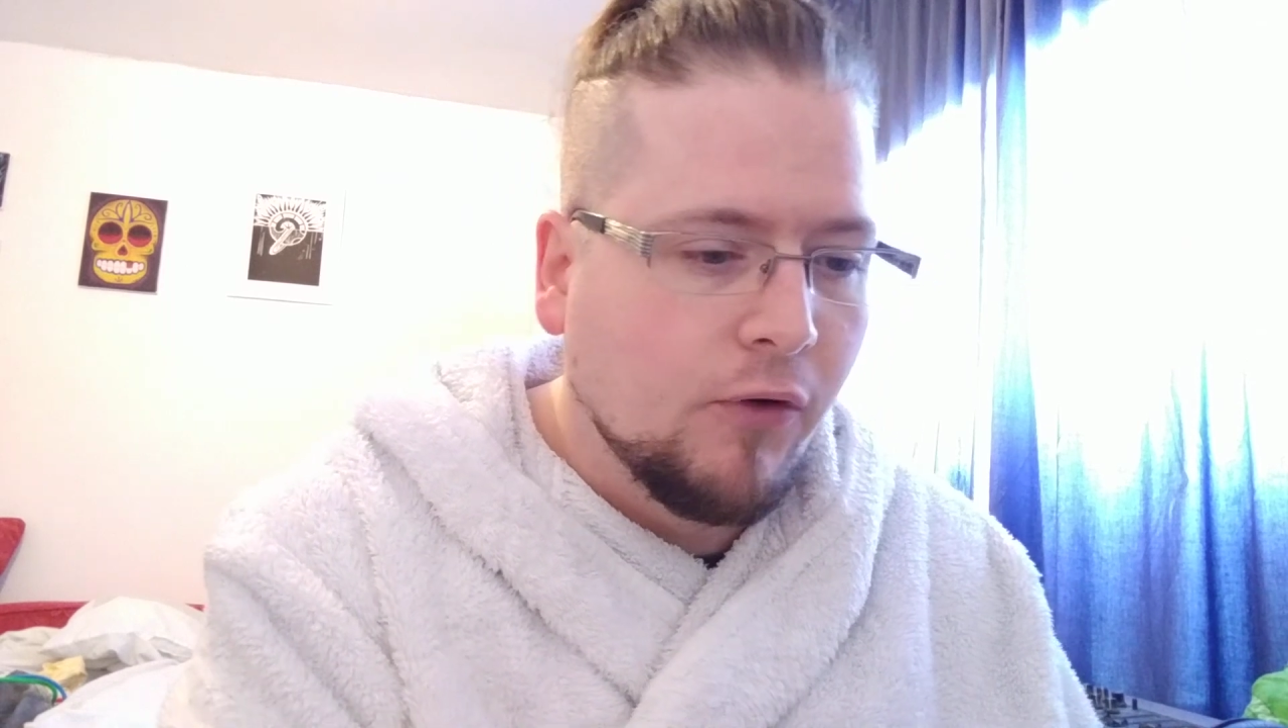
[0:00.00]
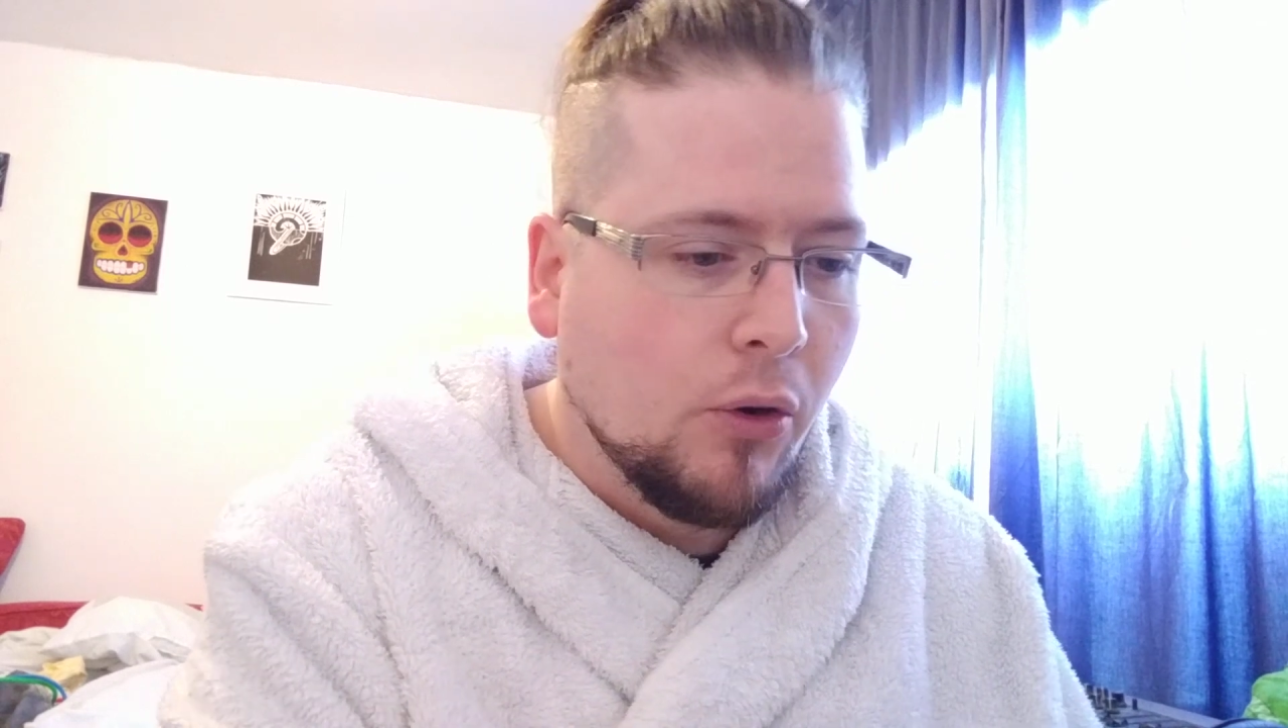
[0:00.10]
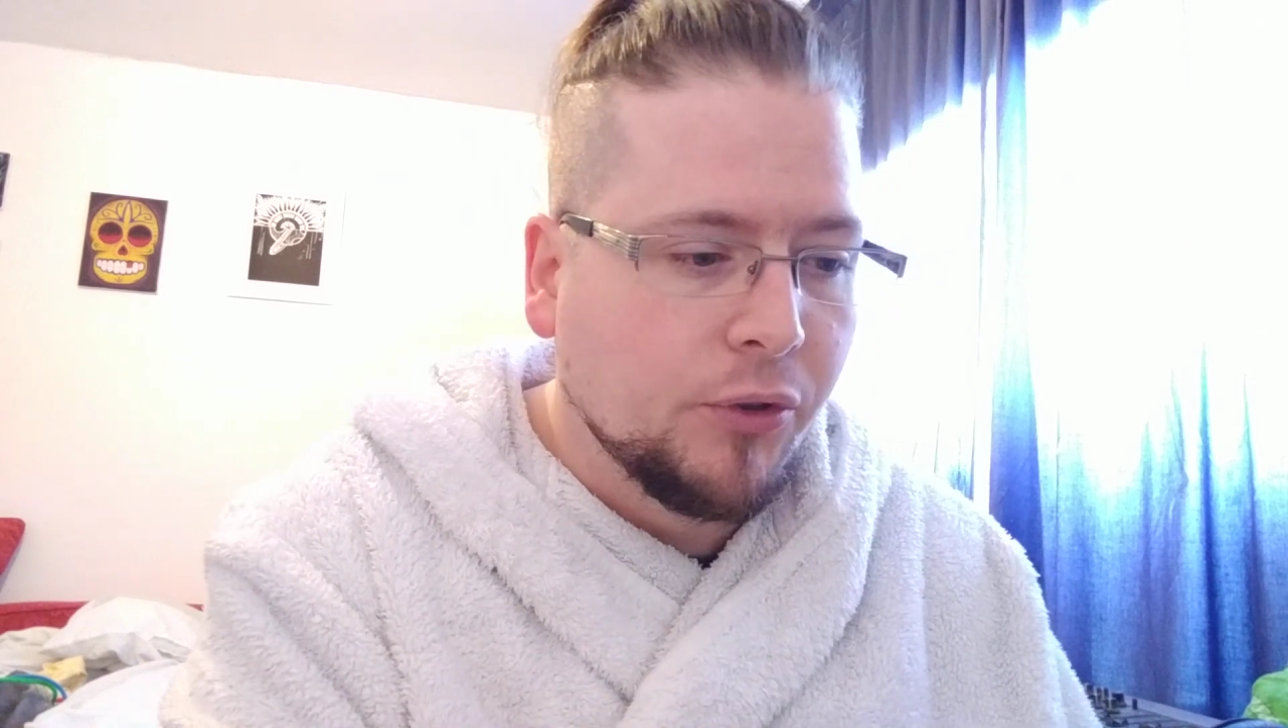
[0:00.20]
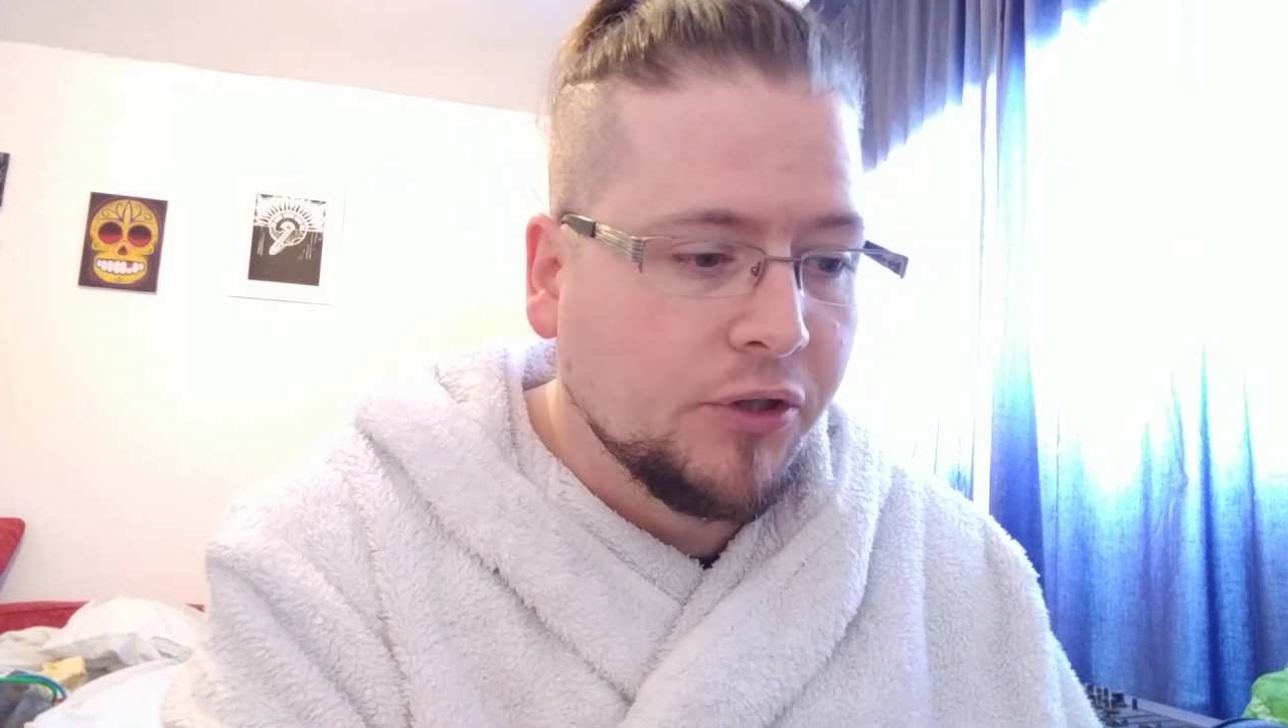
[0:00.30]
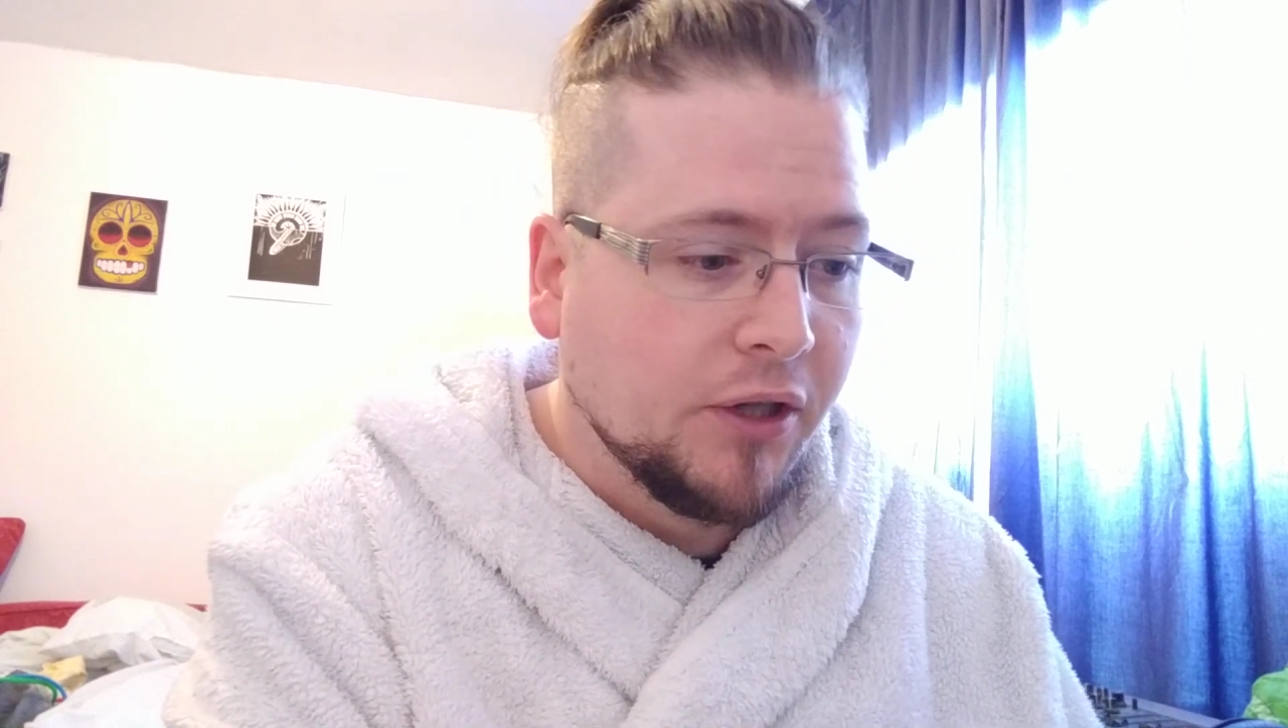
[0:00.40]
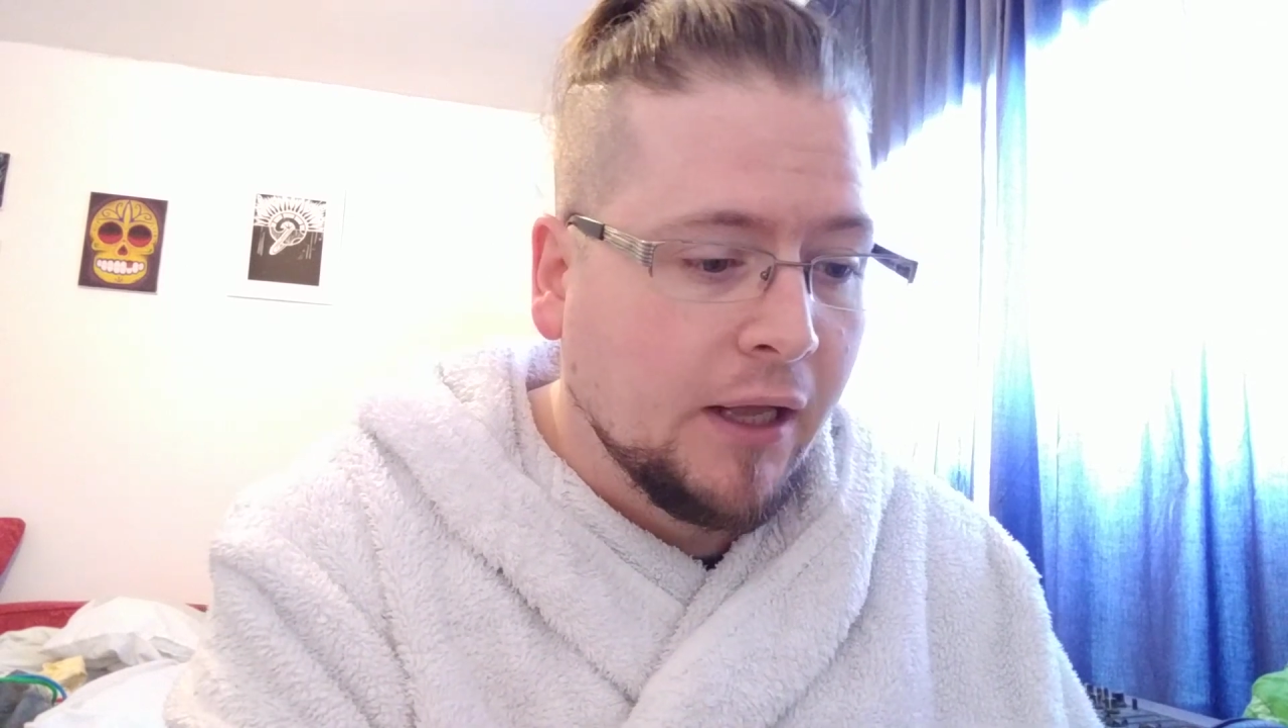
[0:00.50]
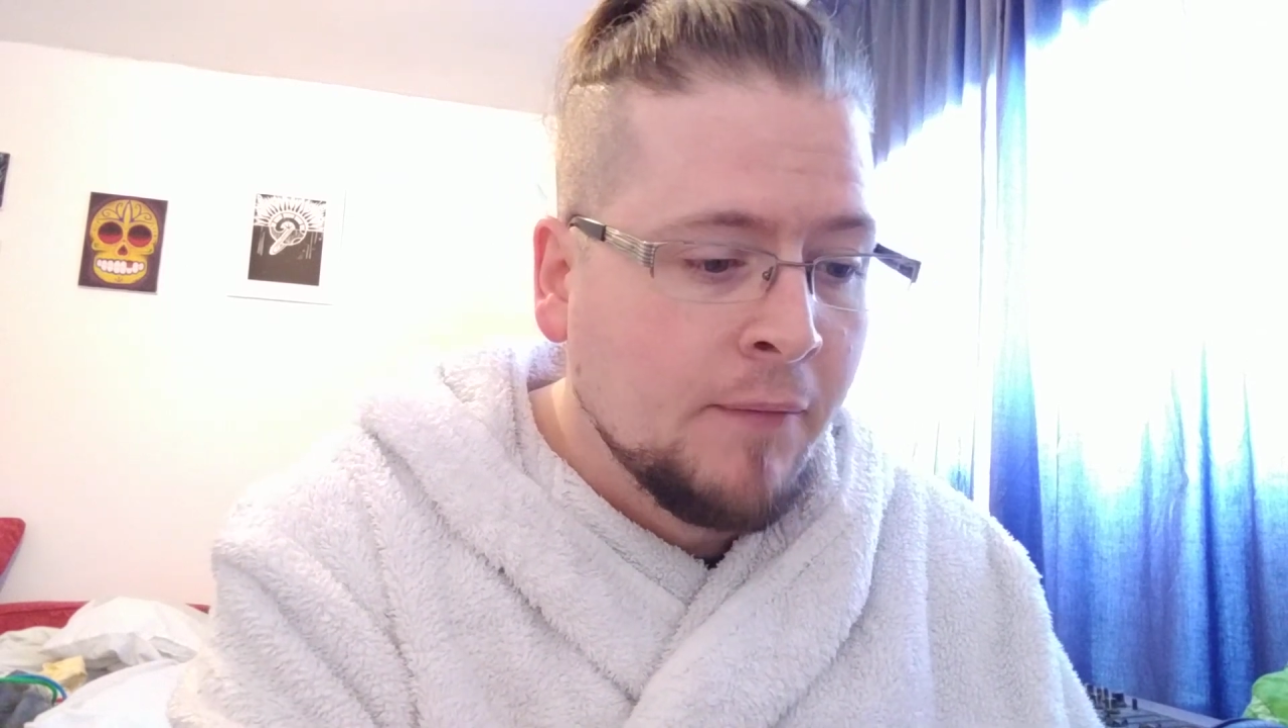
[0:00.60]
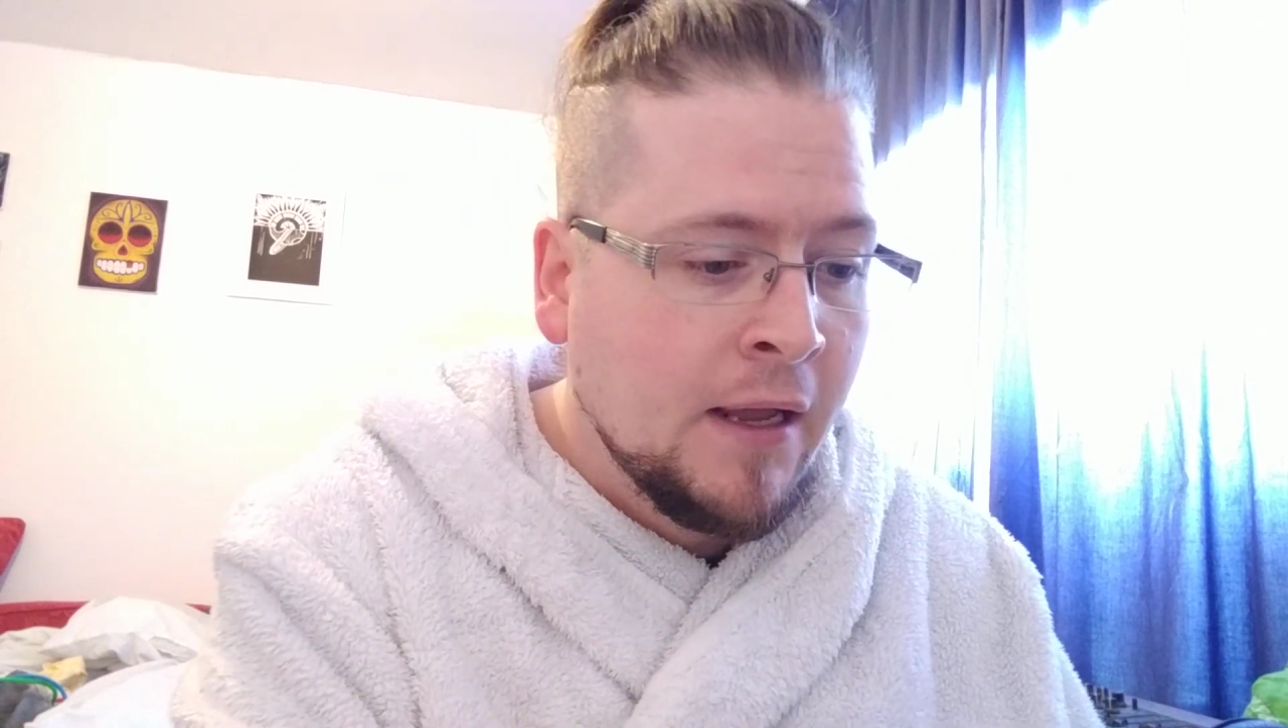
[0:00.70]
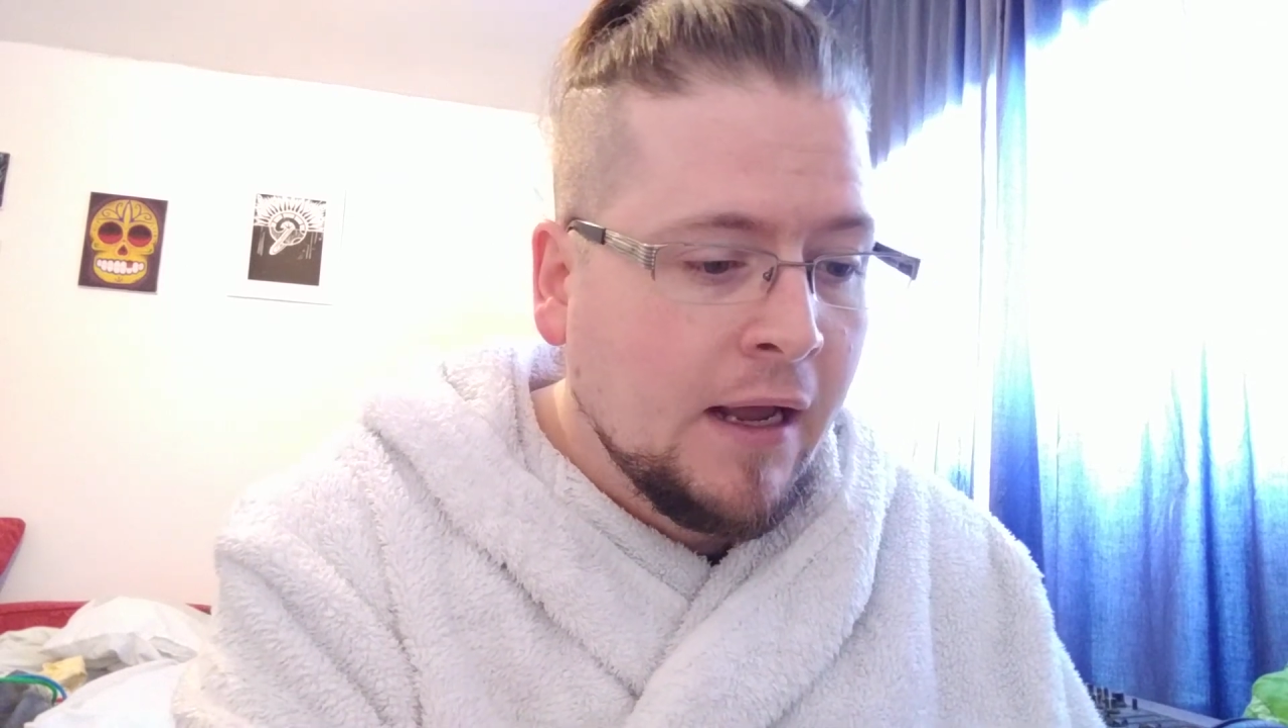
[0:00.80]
forward to that.